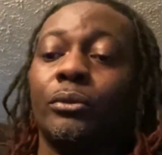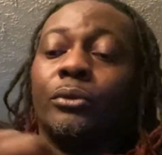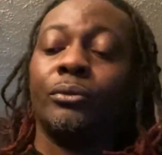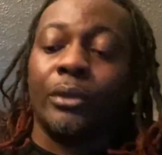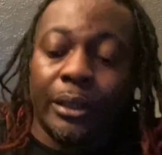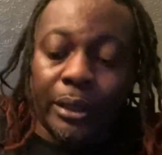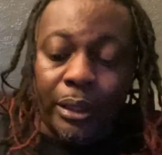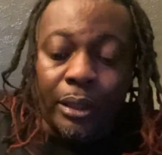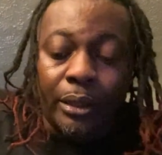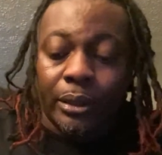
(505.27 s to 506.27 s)
Right
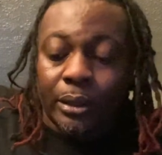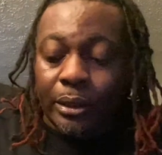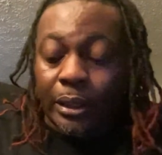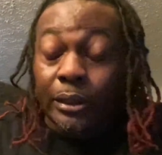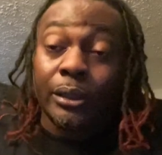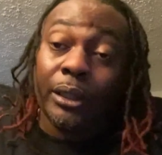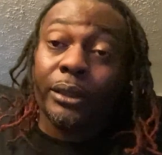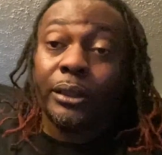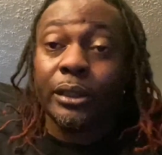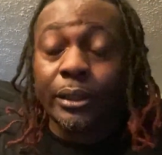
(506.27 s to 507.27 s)
there. I guess it does
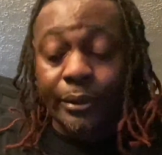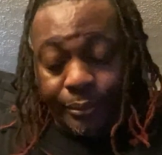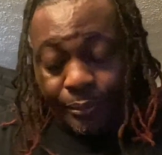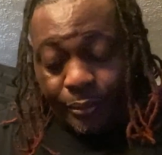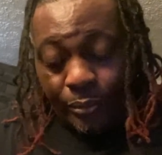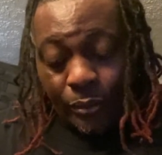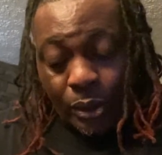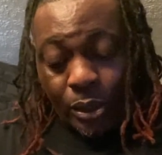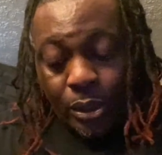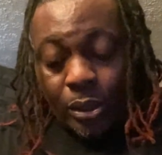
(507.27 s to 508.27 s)
sit
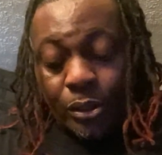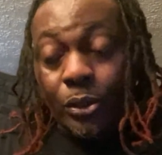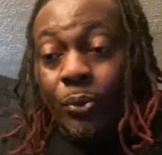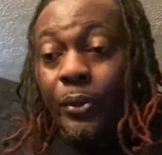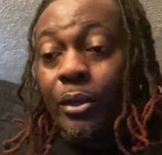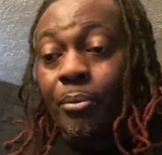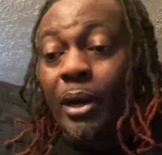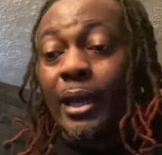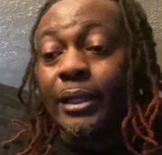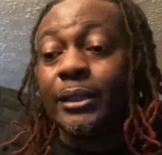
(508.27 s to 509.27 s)
so where your
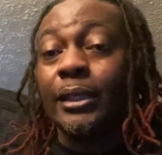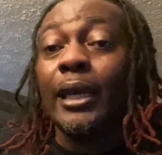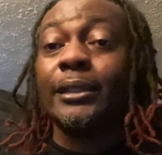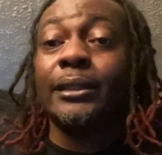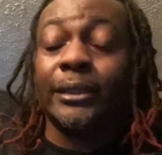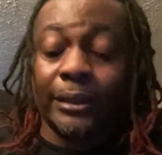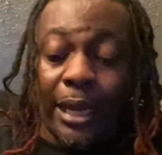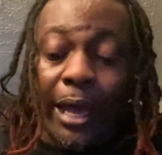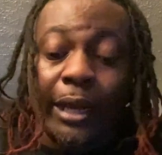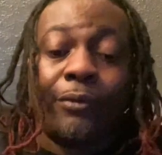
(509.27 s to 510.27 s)
brackets can actually
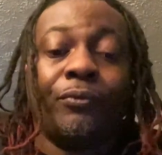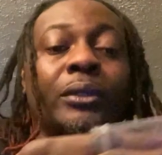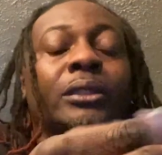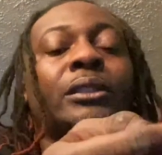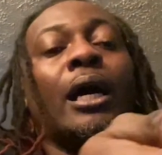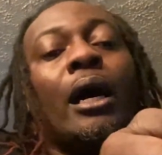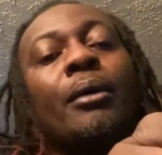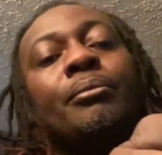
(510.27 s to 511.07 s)
slide in from the top.